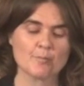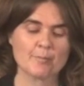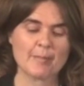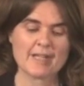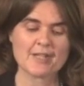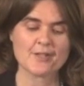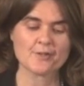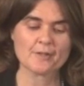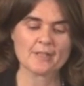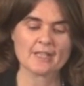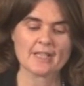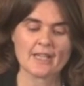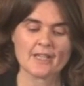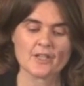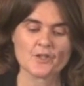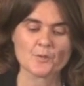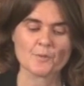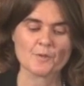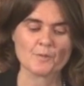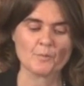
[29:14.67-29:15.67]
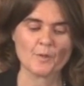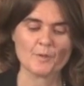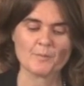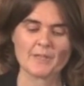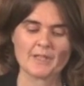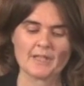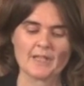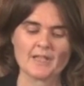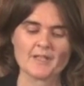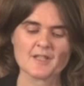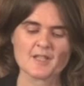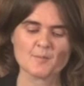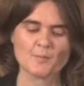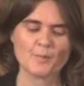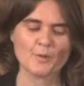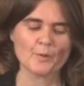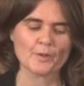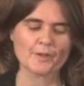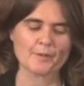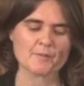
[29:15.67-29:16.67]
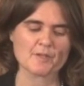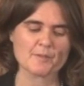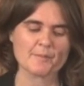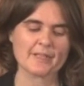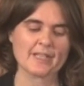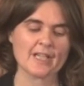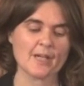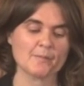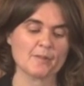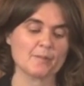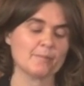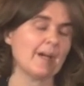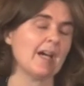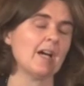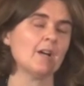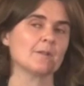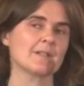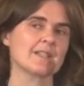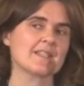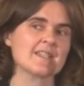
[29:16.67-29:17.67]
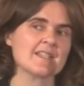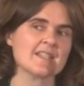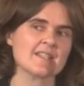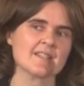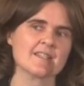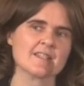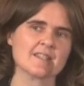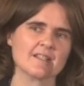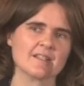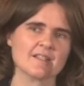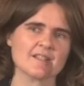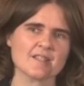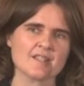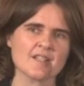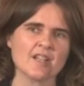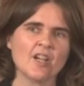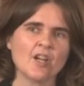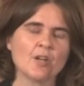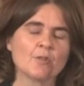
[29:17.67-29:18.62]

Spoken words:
better engage with women and support them to become empowered citizens